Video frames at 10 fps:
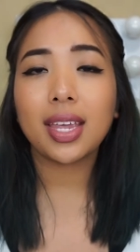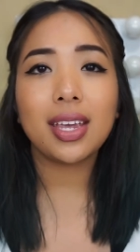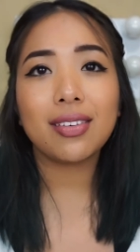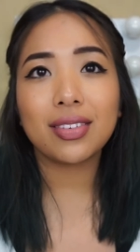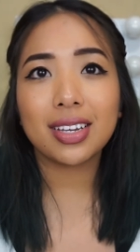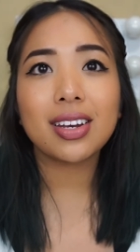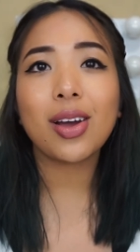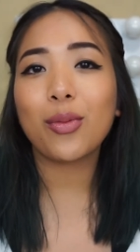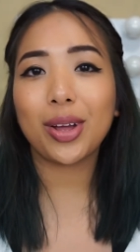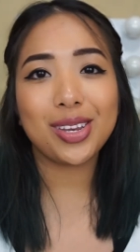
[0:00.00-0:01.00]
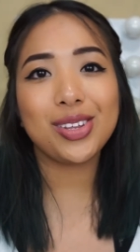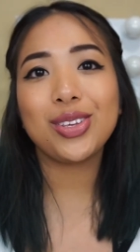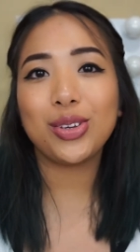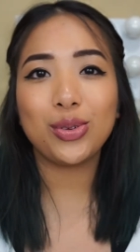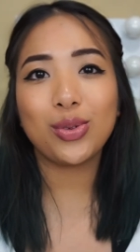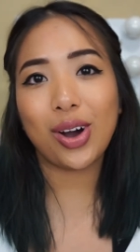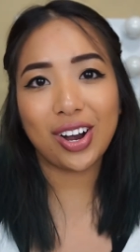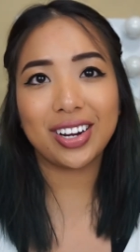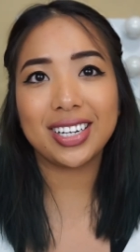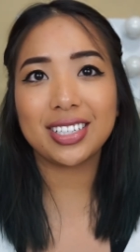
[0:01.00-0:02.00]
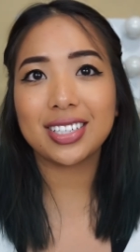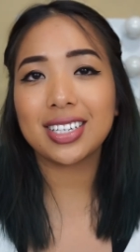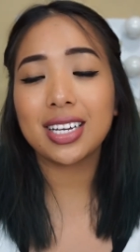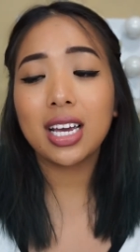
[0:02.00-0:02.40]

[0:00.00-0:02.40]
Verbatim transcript: even when you aren't.